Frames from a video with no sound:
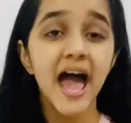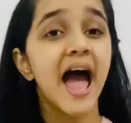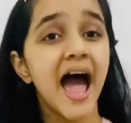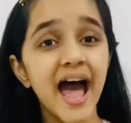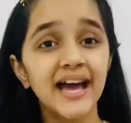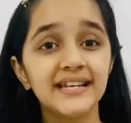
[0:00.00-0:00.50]

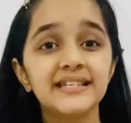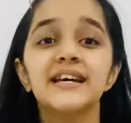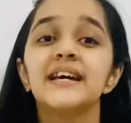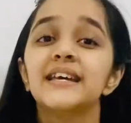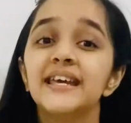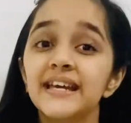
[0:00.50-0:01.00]
and
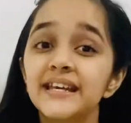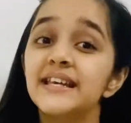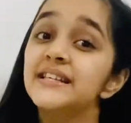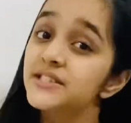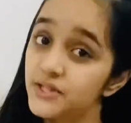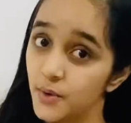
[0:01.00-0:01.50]
kidney
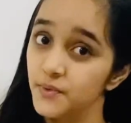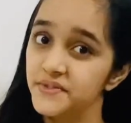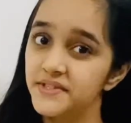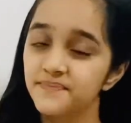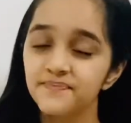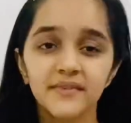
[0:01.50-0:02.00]
stones.
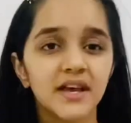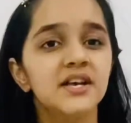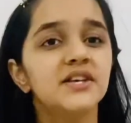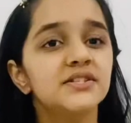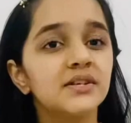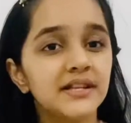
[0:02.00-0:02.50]
So
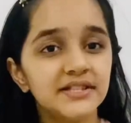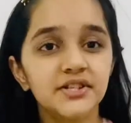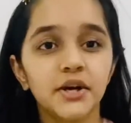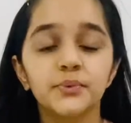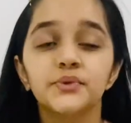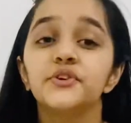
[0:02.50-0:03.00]
let's start
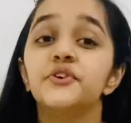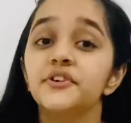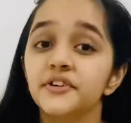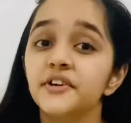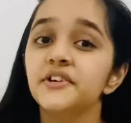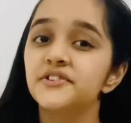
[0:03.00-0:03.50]
with the urinary
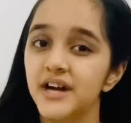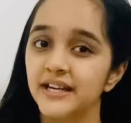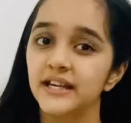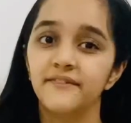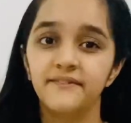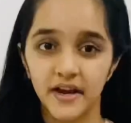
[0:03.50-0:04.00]
tract
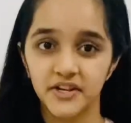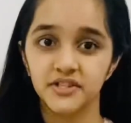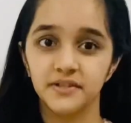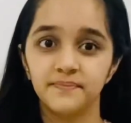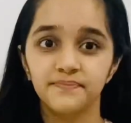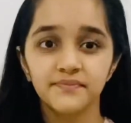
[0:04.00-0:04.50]
infection.
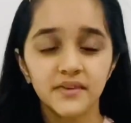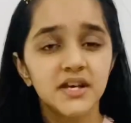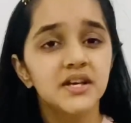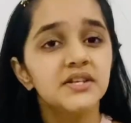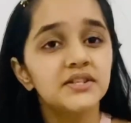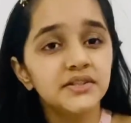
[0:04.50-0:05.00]

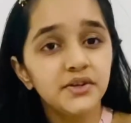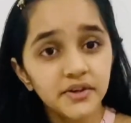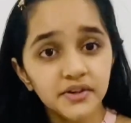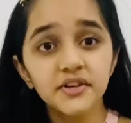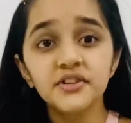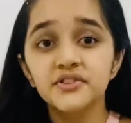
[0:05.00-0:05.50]
So the urinary
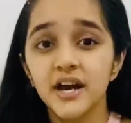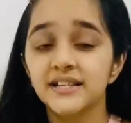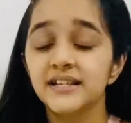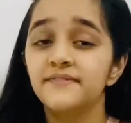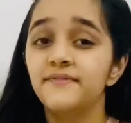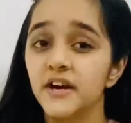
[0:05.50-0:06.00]
tract
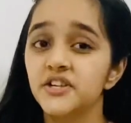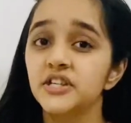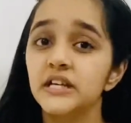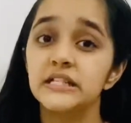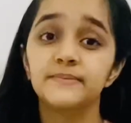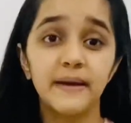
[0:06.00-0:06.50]
infection is
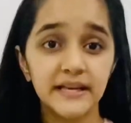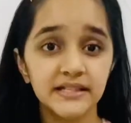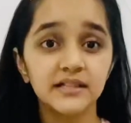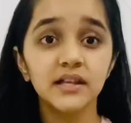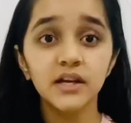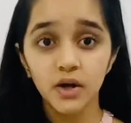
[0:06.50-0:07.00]

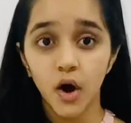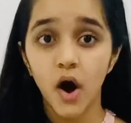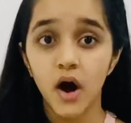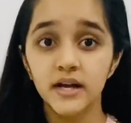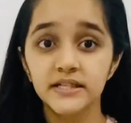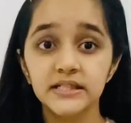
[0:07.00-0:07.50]
basically
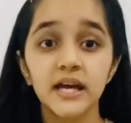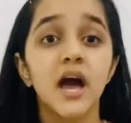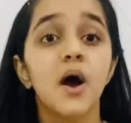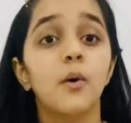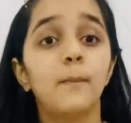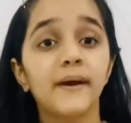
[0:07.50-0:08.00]
caused
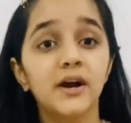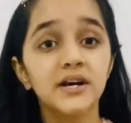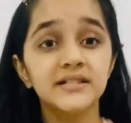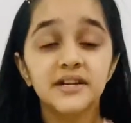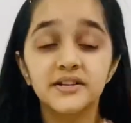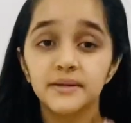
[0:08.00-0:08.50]
because
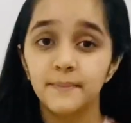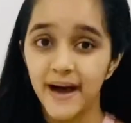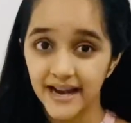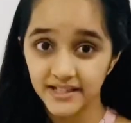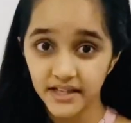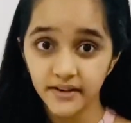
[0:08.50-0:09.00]
there's a
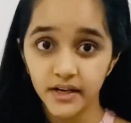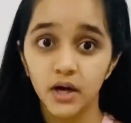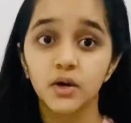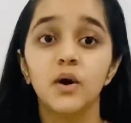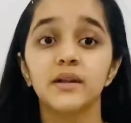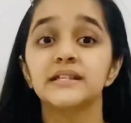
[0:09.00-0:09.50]
bacteria
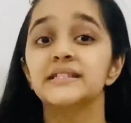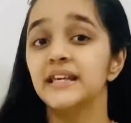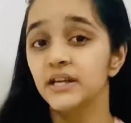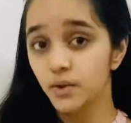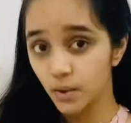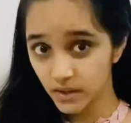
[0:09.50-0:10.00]
called as E.
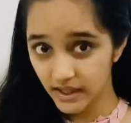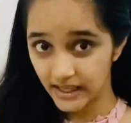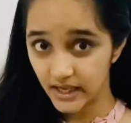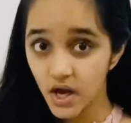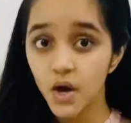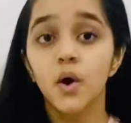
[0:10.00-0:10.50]
coli,
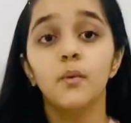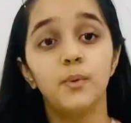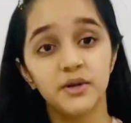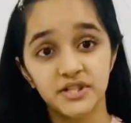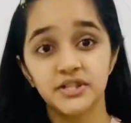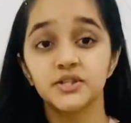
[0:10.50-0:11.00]
which
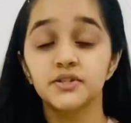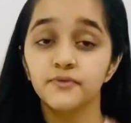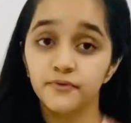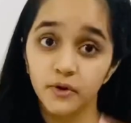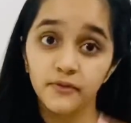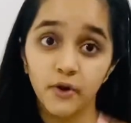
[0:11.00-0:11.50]
is full
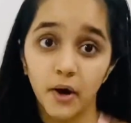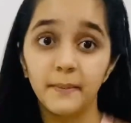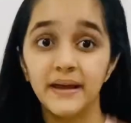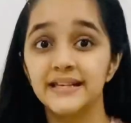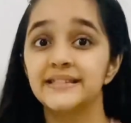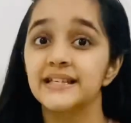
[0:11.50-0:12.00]
form is
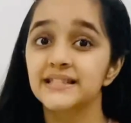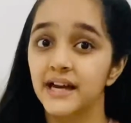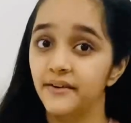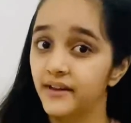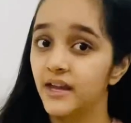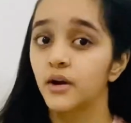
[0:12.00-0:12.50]

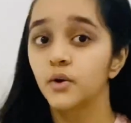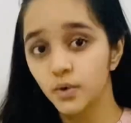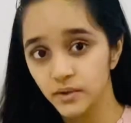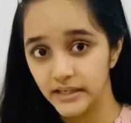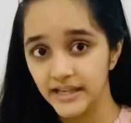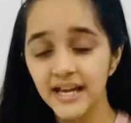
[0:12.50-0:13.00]
Escherichia
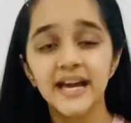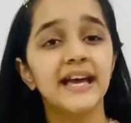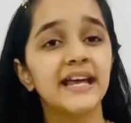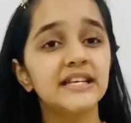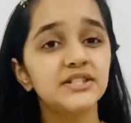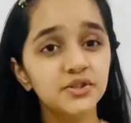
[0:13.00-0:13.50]
coli. It is
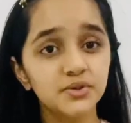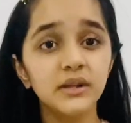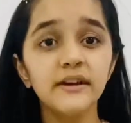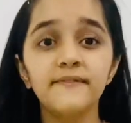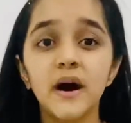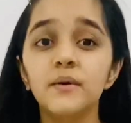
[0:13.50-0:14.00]
usually
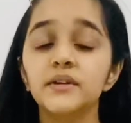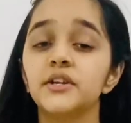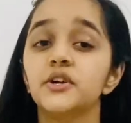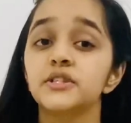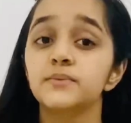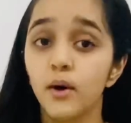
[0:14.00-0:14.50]
found in your
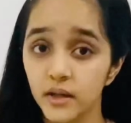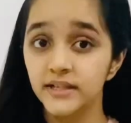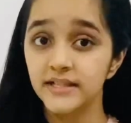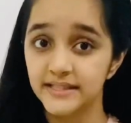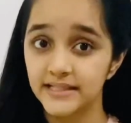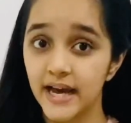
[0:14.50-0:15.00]
small
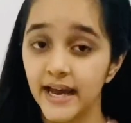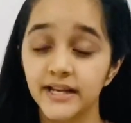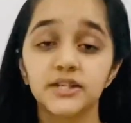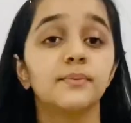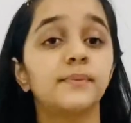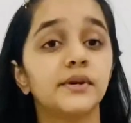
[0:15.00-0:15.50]
intestine to
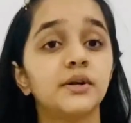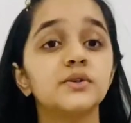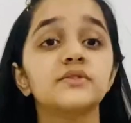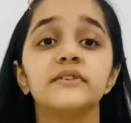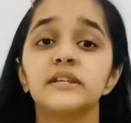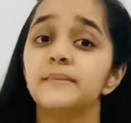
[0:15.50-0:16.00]
produce
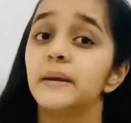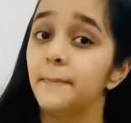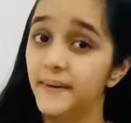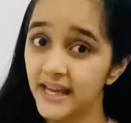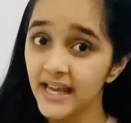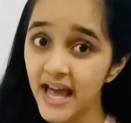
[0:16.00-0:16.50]
vitamin B
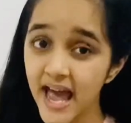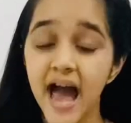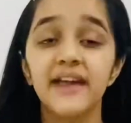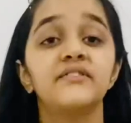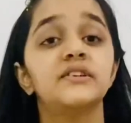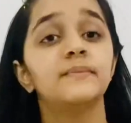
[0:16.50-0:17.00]
and
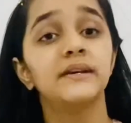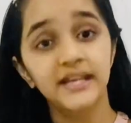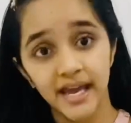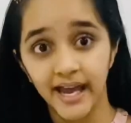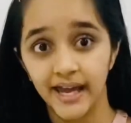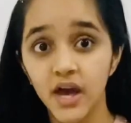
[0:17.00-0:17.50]
vitamin
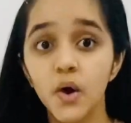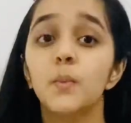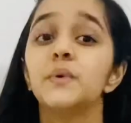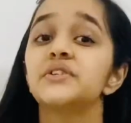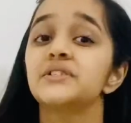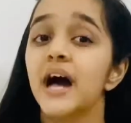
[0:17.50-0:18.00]
K, which
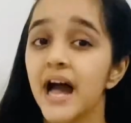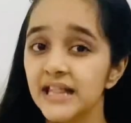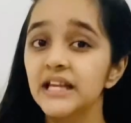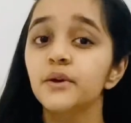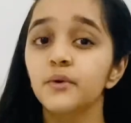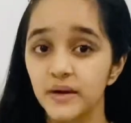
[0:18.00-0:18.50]
is highly
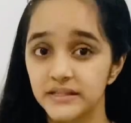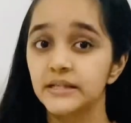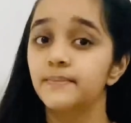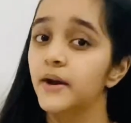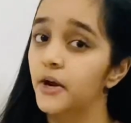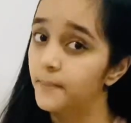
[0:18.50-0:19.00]
requested by
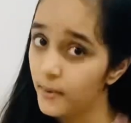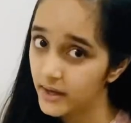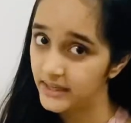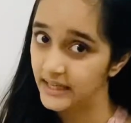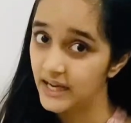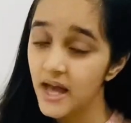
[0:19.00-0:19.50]
your body.
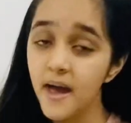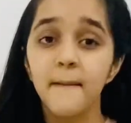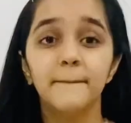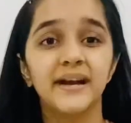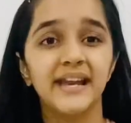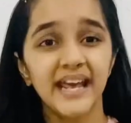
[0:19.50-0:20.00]

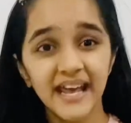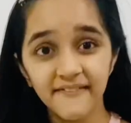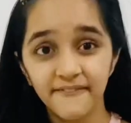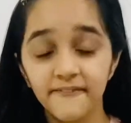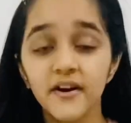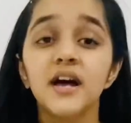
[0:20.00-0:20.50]
But if
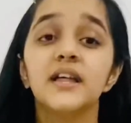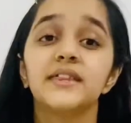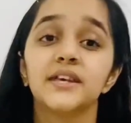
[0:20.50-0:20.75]
the